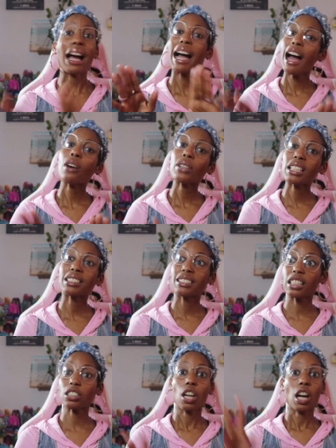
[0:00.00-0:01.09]
How is
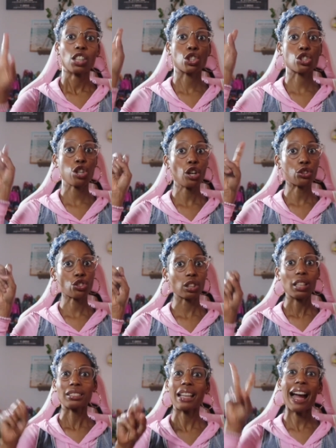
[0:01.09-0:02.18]
this church
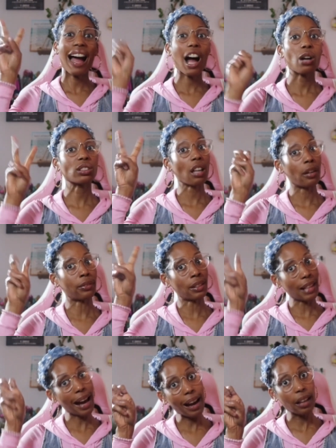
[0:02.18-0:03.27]
the house of
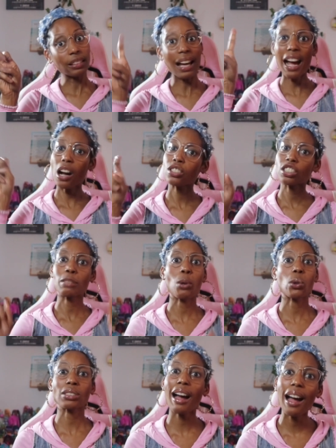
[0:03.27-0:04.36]
Yah, the house of the
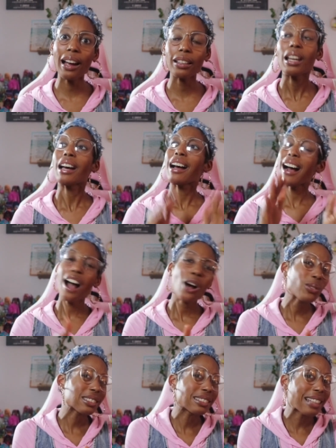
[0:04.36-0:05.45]
Most High,
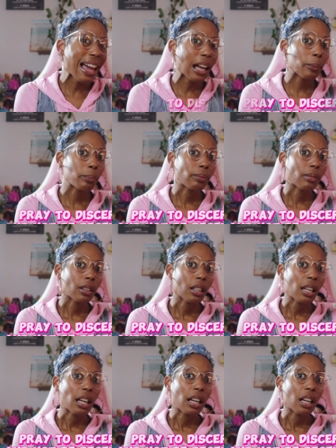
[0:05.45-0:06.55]
how is that
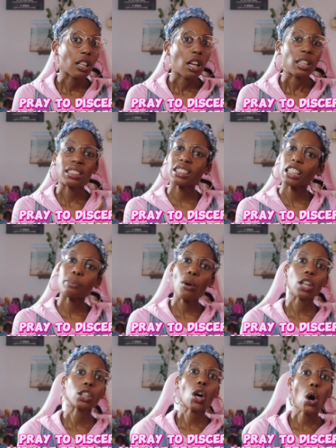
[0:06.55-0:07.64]
set
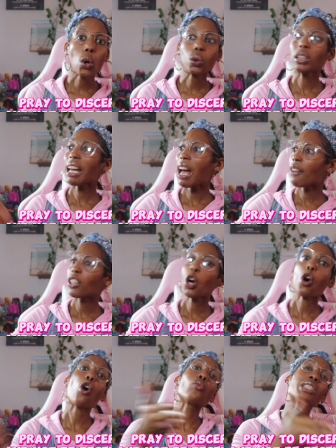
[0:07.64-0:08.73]
apart and holy having
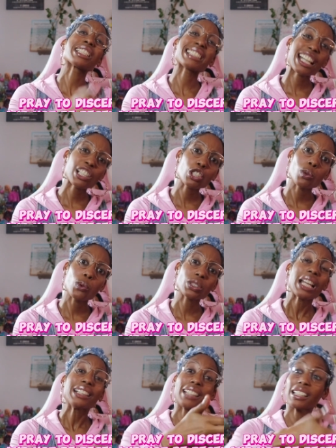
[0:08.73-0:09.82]
homosexuals
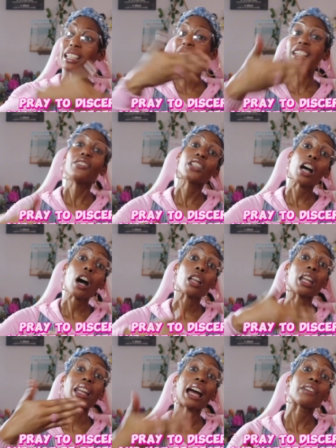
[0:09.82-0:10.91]
that are living a
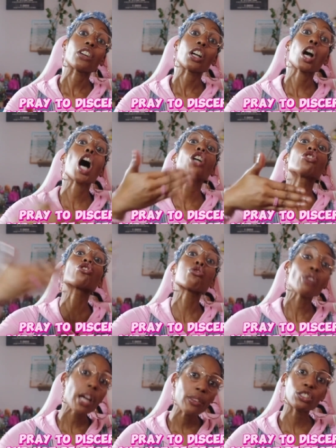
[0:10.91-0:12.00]
life
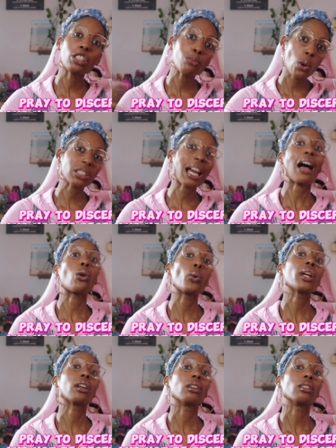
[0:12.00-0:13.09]
contrary to the Most High
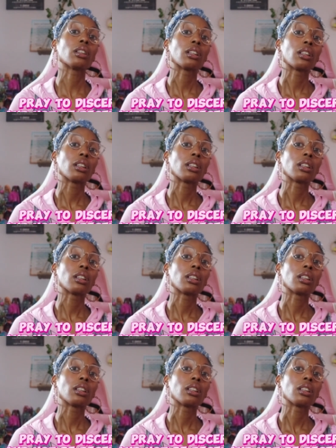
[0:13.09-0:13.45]
will?